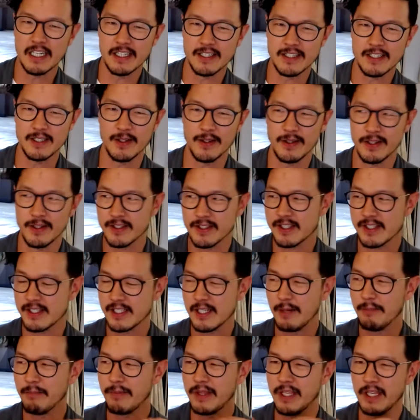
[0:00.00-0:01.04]
until there's
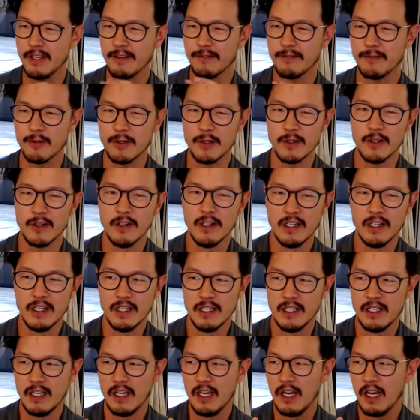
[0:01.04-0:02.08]
something for
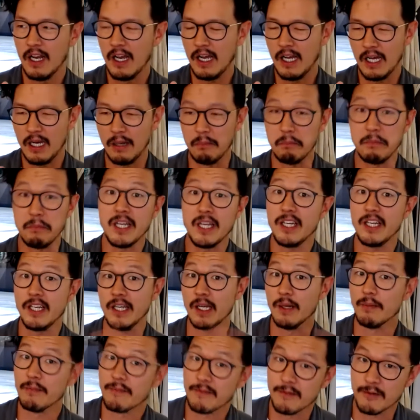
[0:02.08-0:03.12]
a
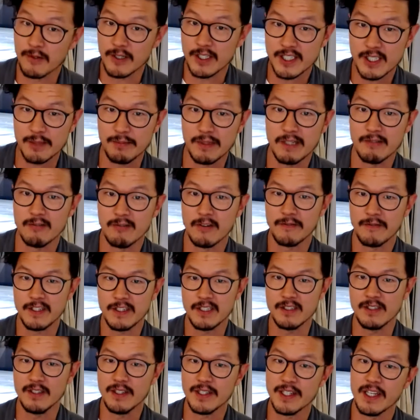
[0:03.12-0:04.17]
medium for it to be
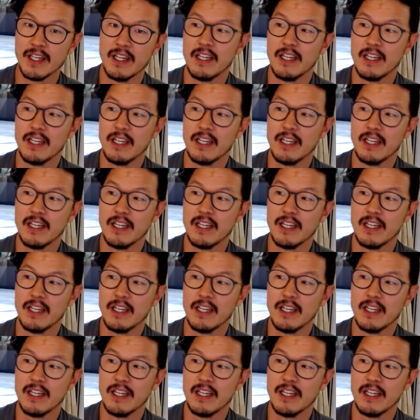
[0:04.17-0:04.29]
revealed.